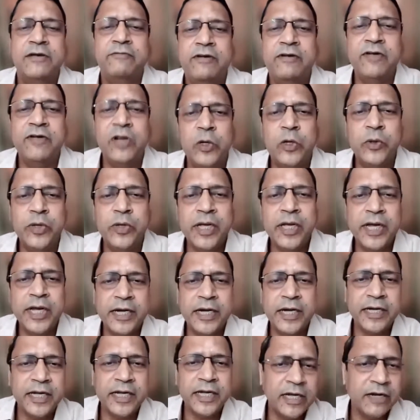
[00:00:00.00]
When you're
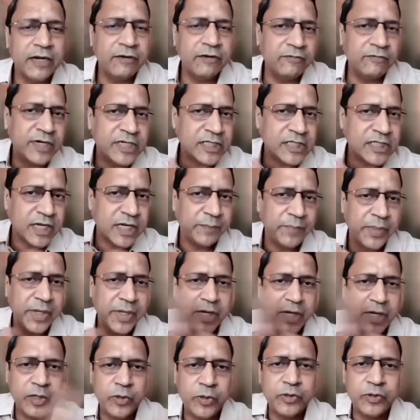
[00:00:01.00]
looking at InvITs
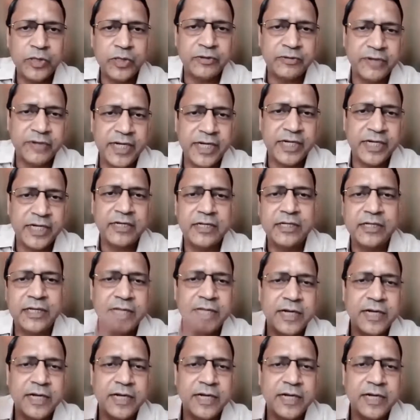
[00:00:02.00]
compared to the REIT,